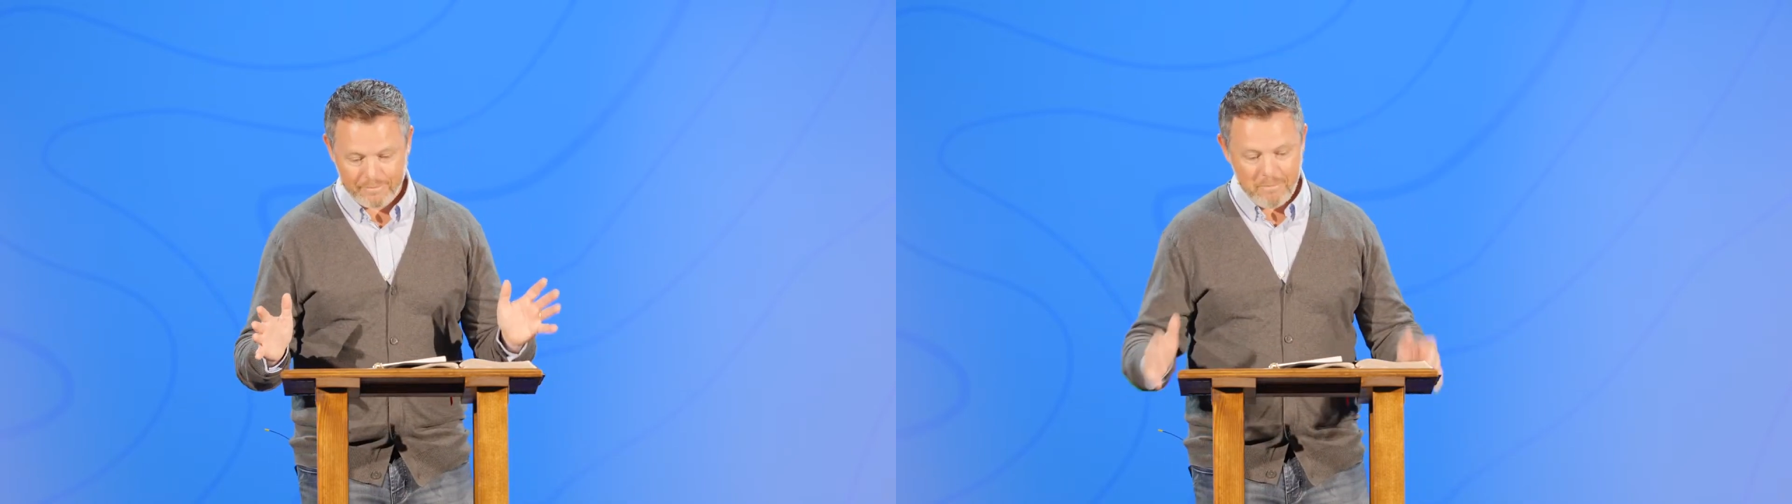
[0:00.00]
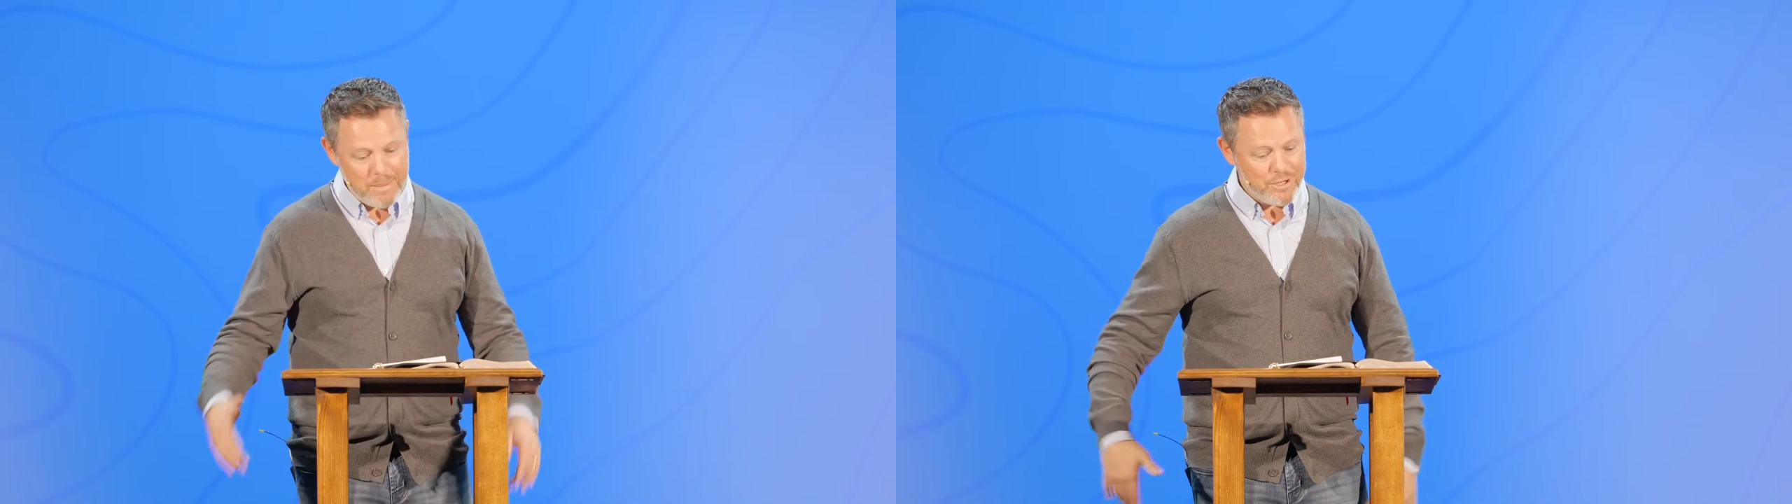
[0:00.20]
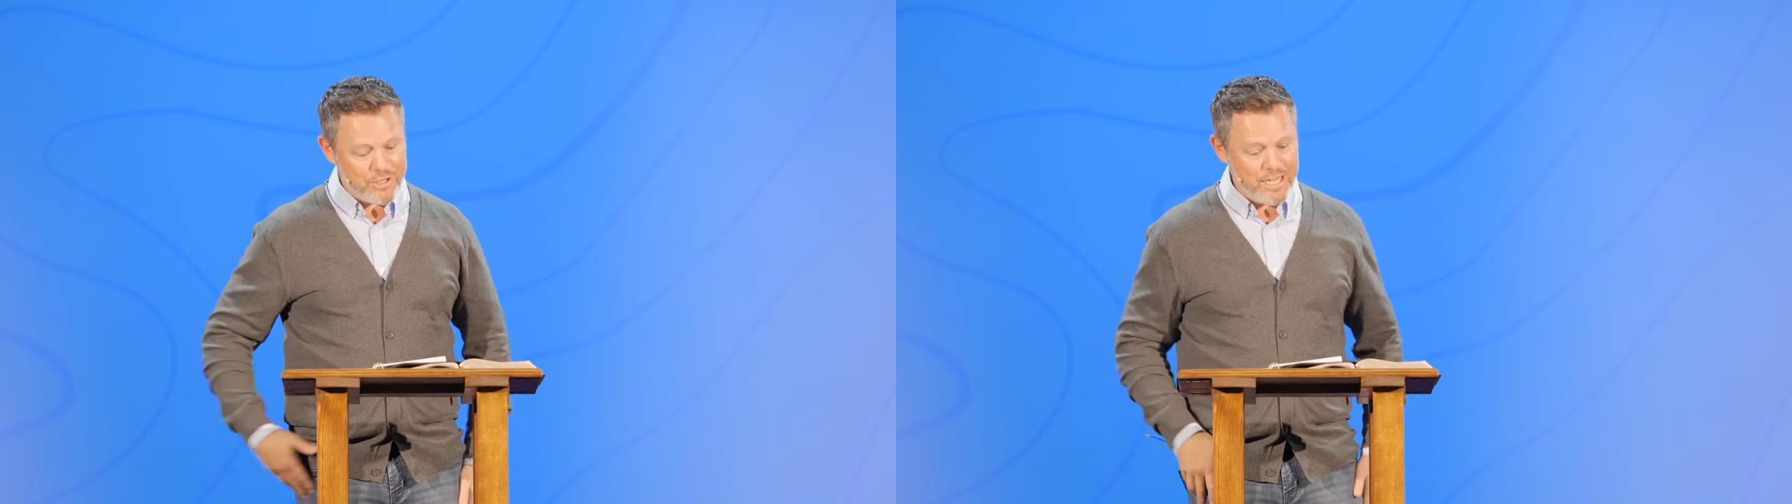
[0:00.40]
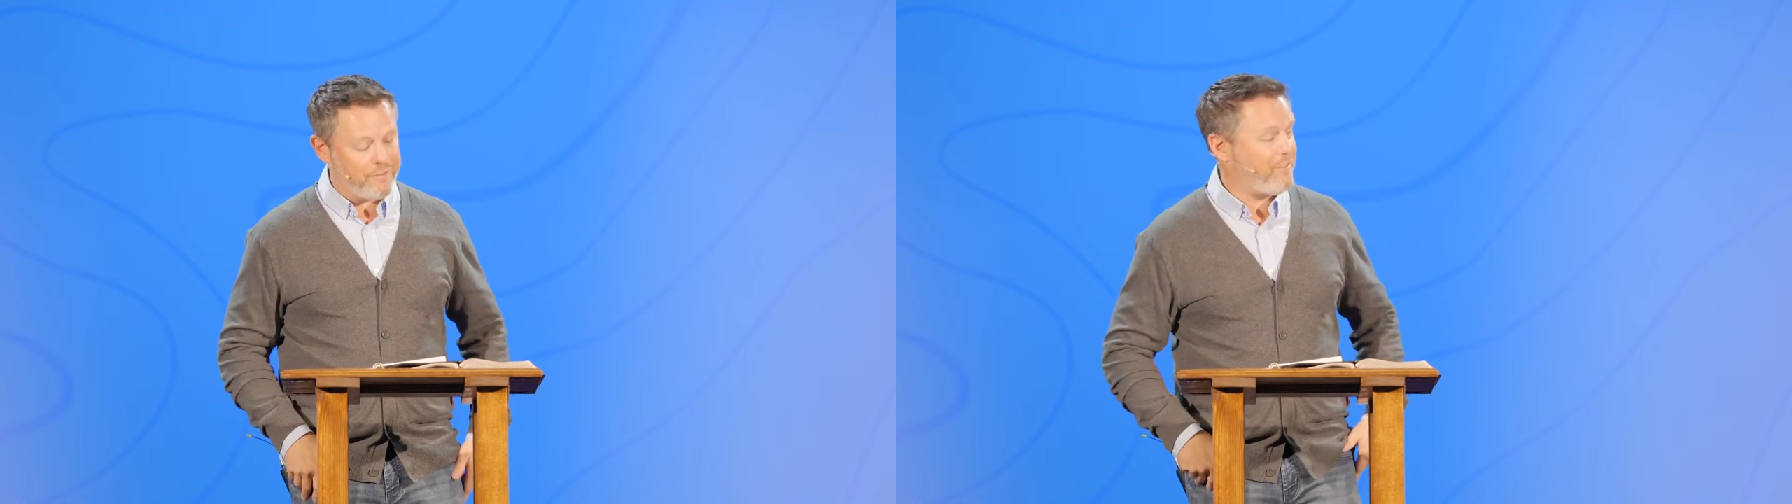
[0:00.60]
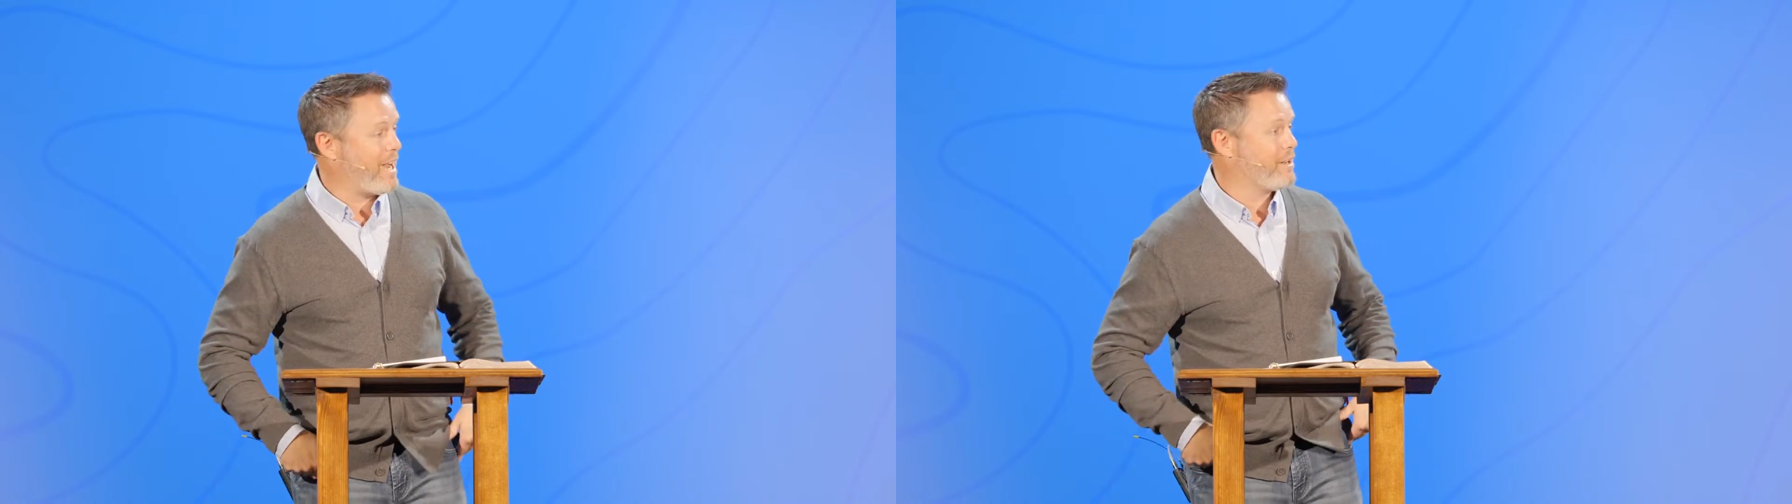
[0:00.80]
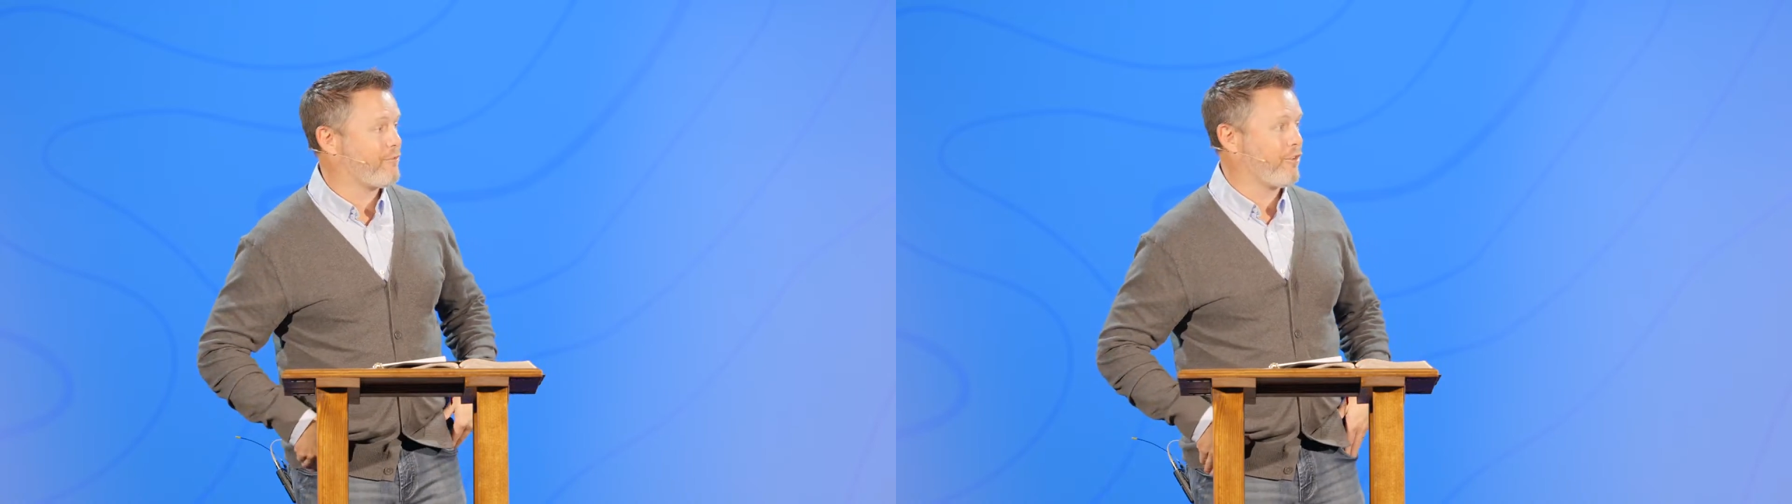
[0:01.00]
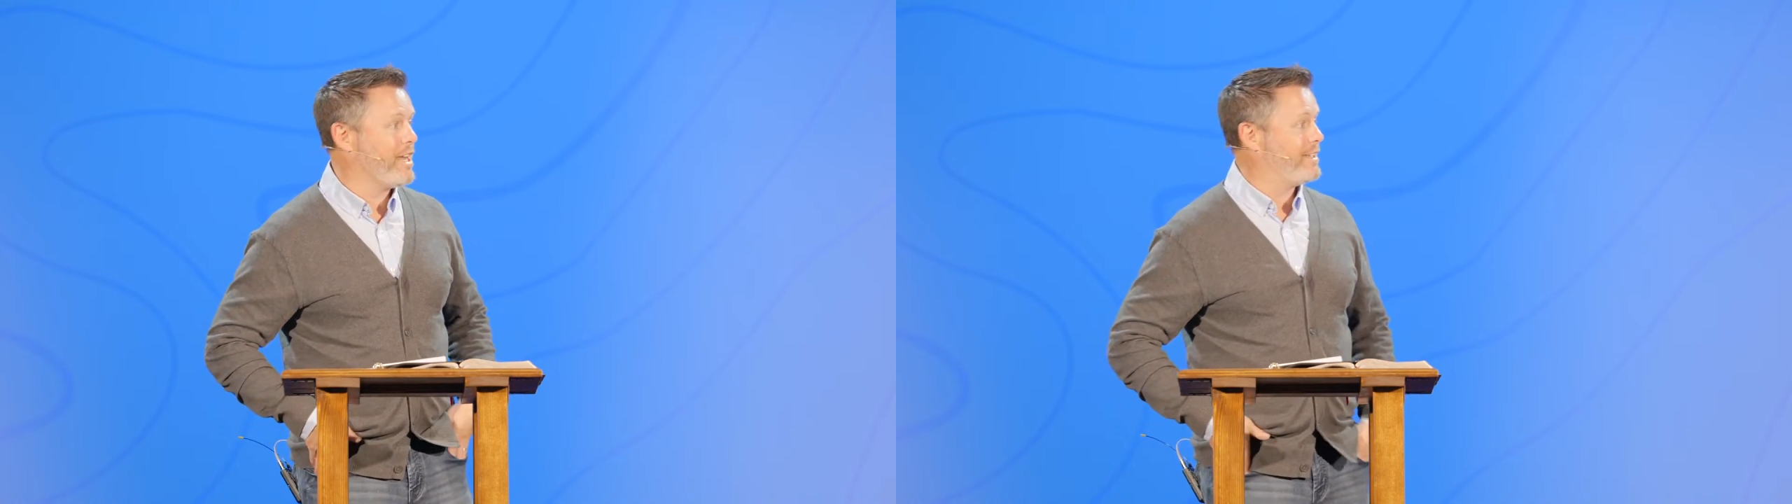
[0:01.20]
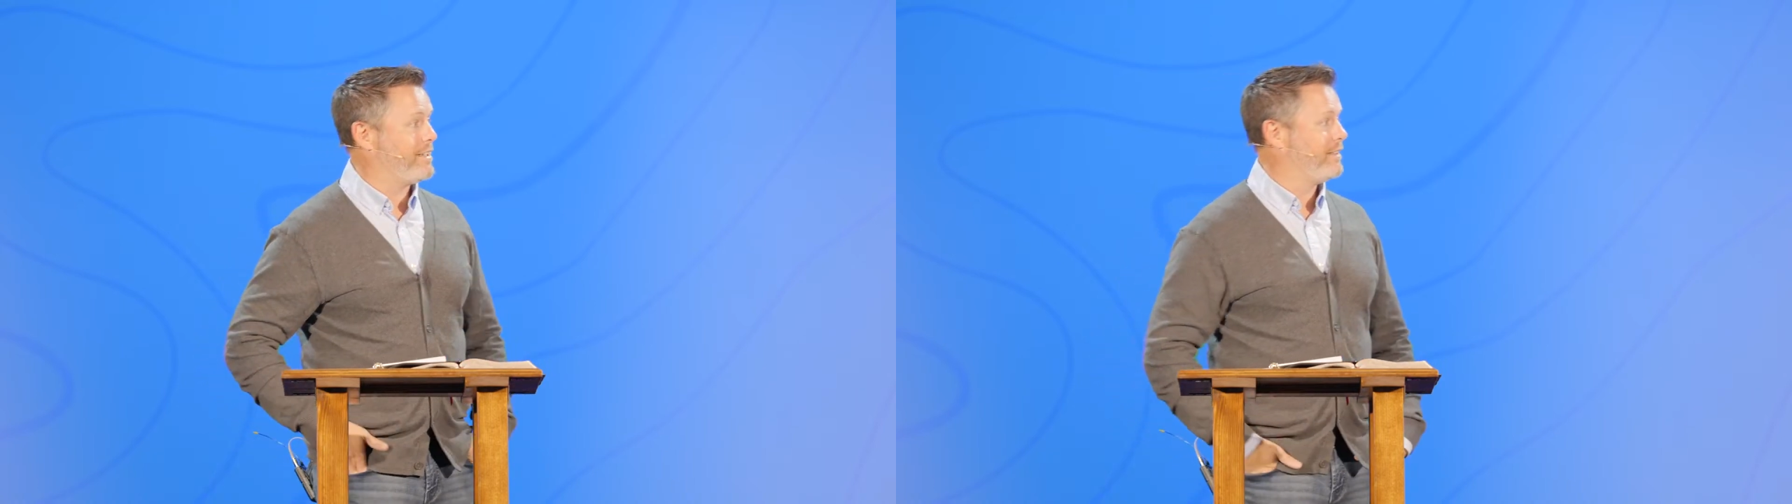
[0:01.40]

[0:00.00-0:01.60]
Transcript: Maybe you just need to find a friend.